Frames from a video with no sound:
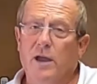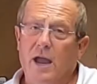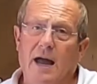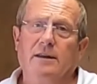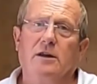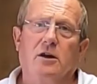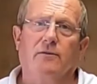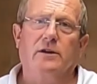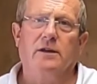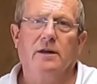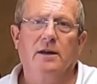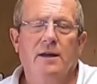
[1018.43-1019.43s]
we hadn't
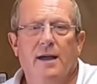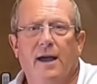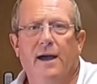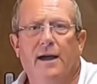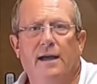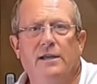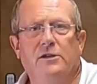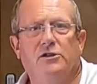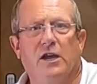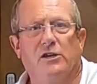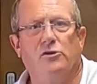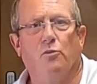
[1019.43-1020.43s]
covered in
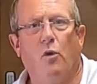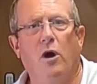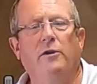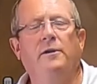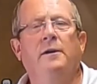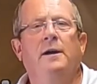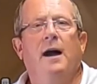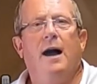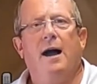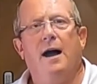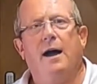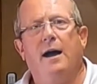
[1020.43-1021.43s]
section 1.
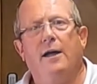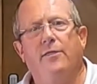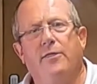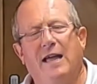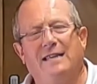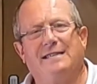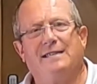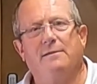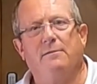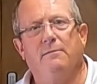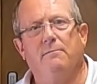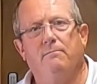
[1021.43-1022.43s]
That
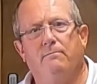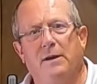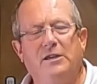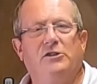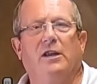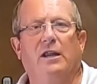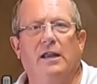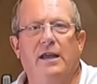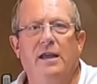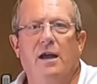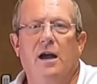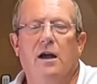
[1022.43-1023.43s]
basically